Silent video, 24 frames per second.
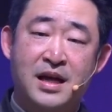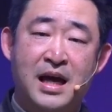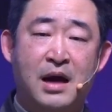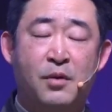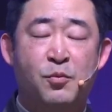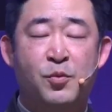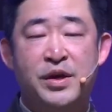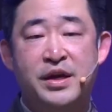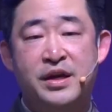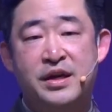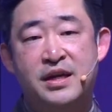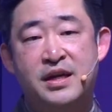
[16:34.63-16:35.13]

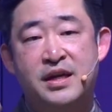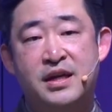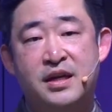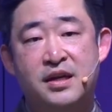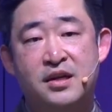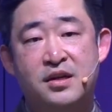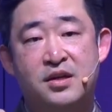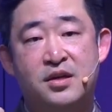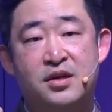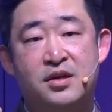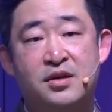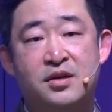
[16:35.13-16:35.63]
and we
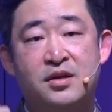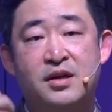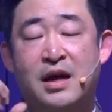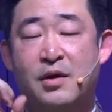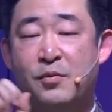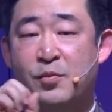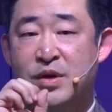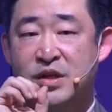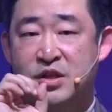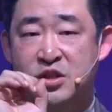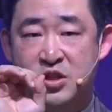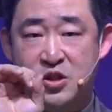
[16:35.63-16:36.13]
hear
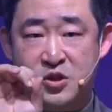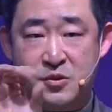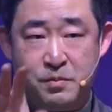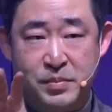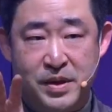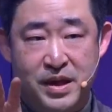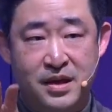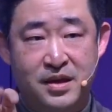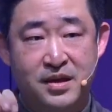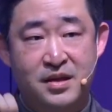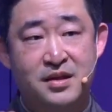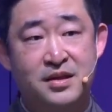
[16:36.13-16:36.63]
and we
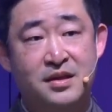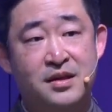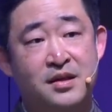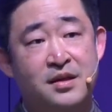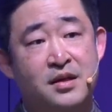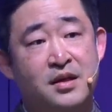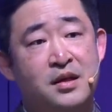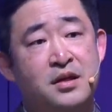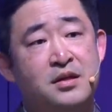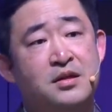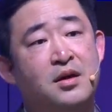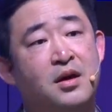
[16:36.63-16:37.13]
speak
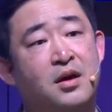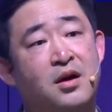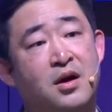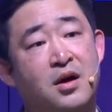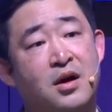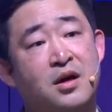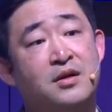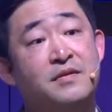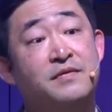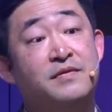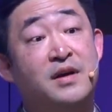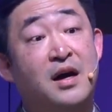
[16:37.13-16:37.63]
the
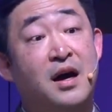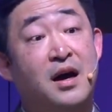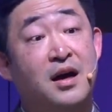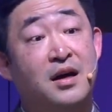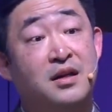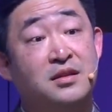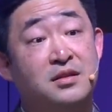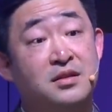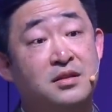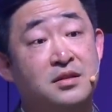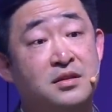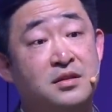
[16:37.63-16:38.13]
heart of
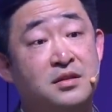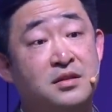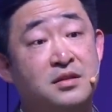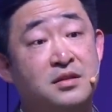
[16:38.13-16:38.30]
God.